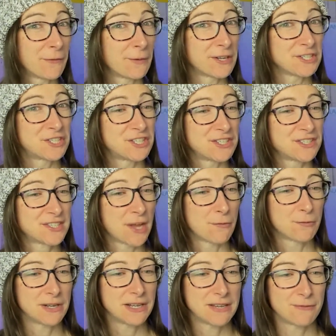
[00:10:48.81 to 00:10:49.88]
which is a
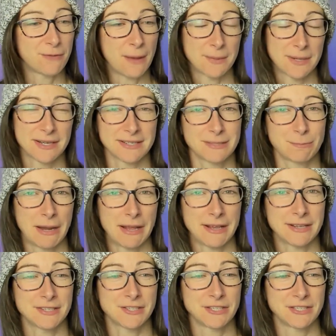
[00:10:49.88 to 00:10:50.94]
really fabulous
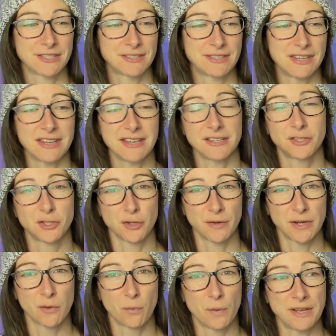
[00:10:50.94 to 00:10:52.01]
place to see
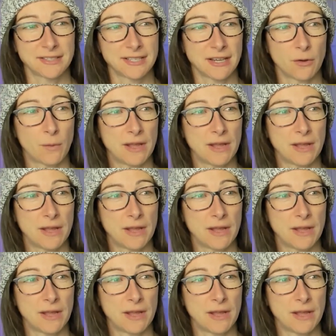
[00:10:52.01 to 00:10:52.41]
during winter,